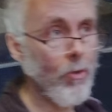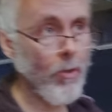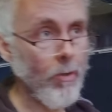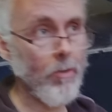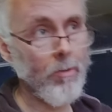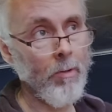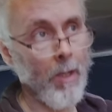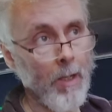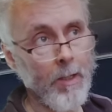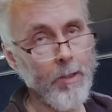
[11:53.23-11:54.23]
two
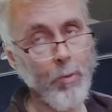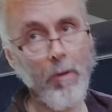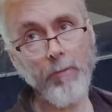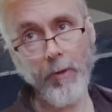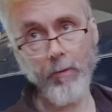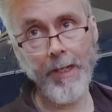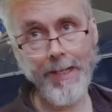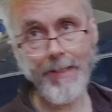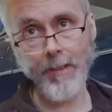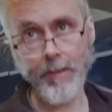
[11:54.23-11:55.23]
12 volt
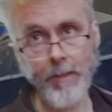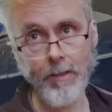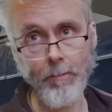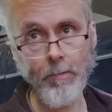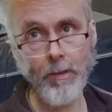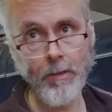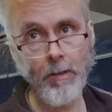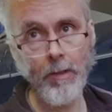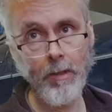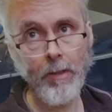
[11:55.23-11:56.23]
heater systems
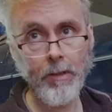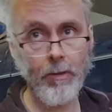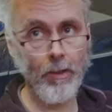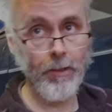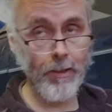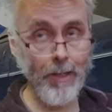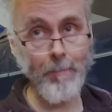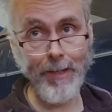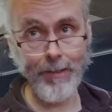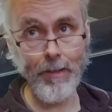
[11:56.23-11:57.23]
as a
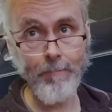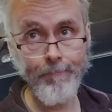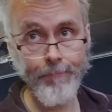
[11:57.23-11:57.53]
demister.